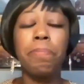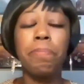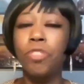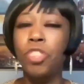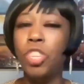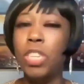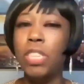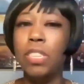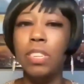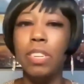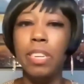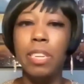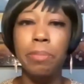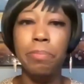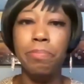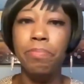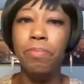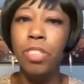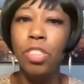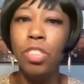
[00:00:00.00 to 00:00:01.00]

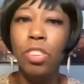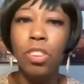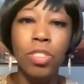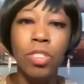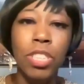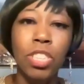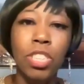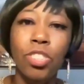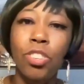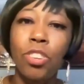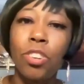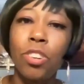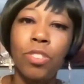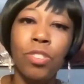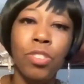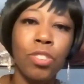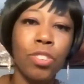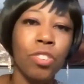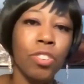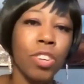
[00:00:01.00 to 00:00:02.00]
Jessica, this is
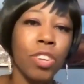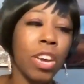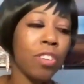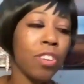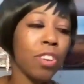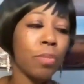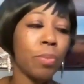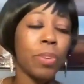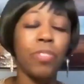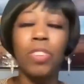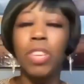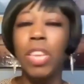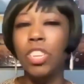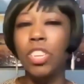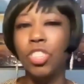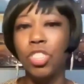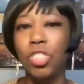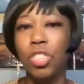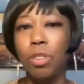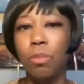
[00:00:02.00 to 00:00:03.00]
your area with
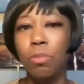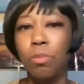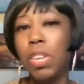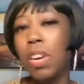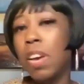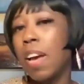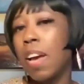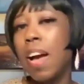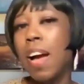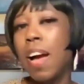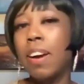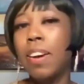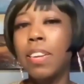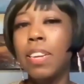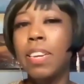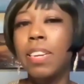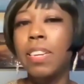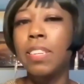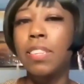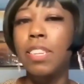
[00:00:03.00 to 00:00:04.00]
relationships. How can
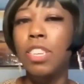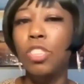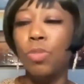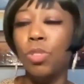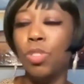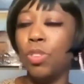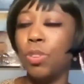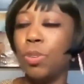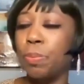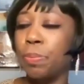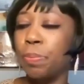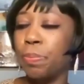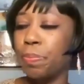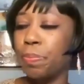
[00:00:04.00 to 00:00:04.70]
they get in touch with you?